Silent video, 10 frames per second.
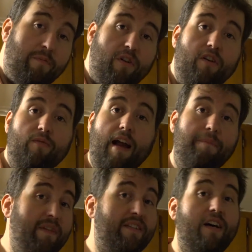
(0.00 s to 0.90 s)
we're going to
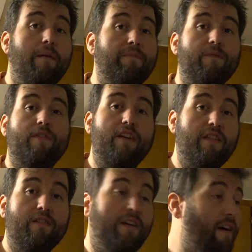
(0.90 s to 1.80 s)
wrap this up for
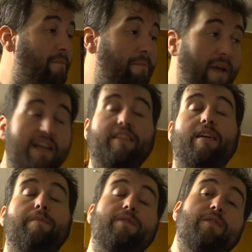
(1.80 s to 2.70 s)
another amazing
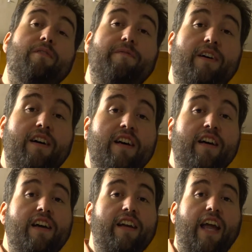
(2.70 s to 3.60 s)
episode of
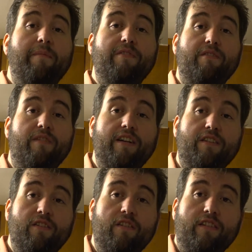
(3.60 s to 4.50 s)
Cambridge and Ray's
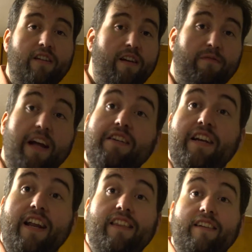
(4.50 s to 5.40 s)
Cooks. Ray, you
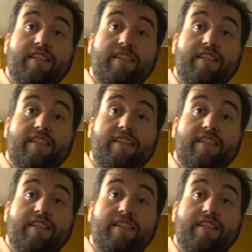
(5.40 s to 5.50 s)
got anything to